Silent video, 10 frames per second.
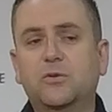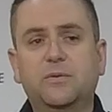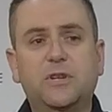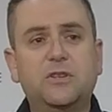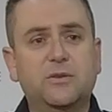
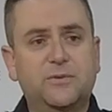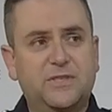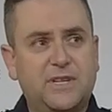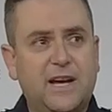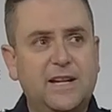traditional
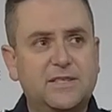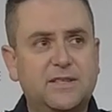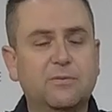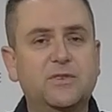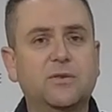starts,
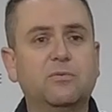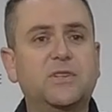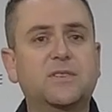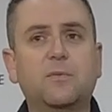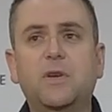there is a
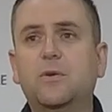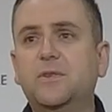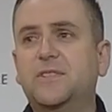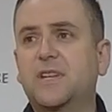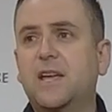risk that we
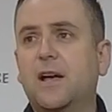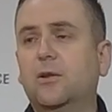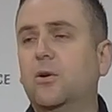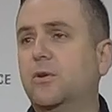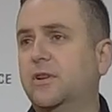could see a
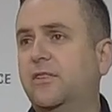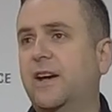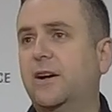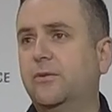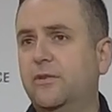longer
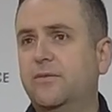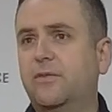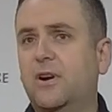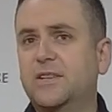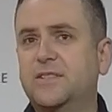tail to the
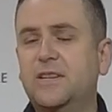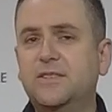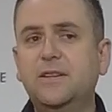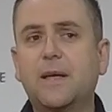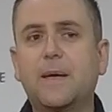fire
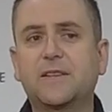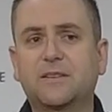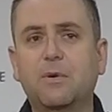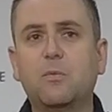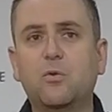season, and that's
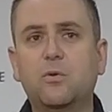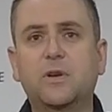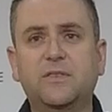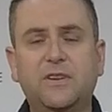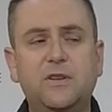something we'll
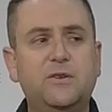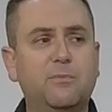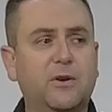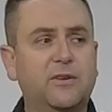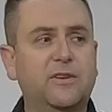continue to
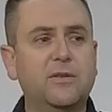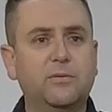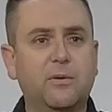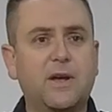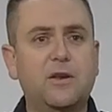monitor
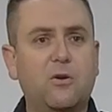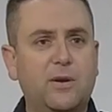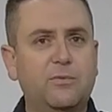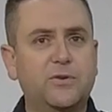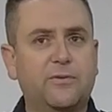through our
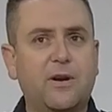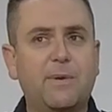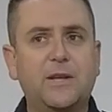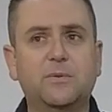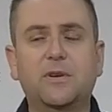9 bushfire
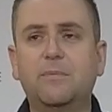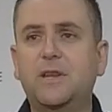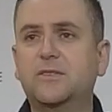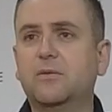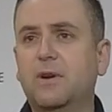management
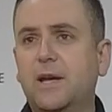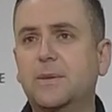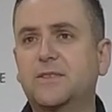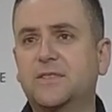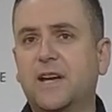committees around
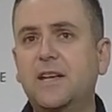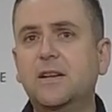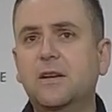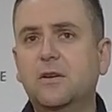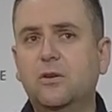the state
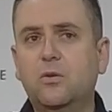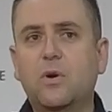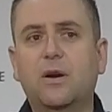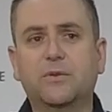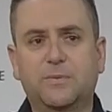who
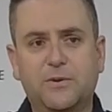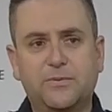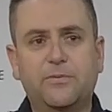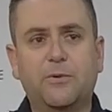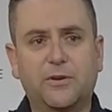are
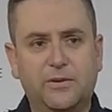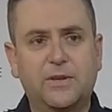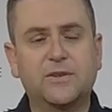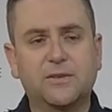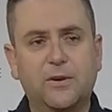responsible for monitoring
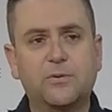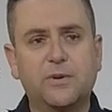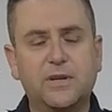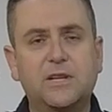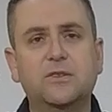those local
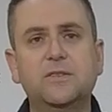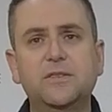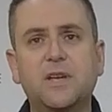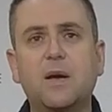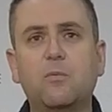
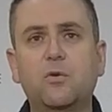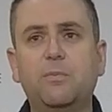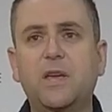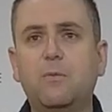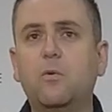conditions, and we'll
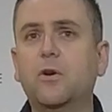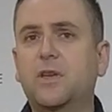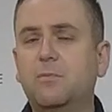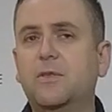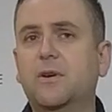be
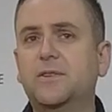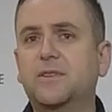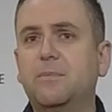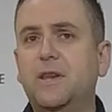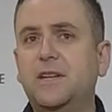working with those
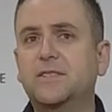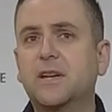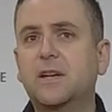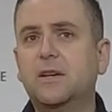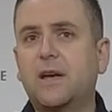committees
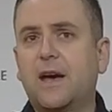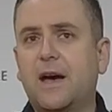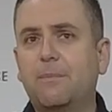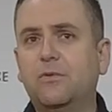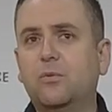
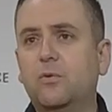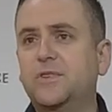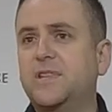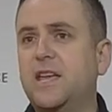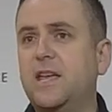
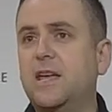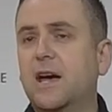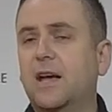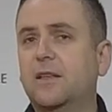towards the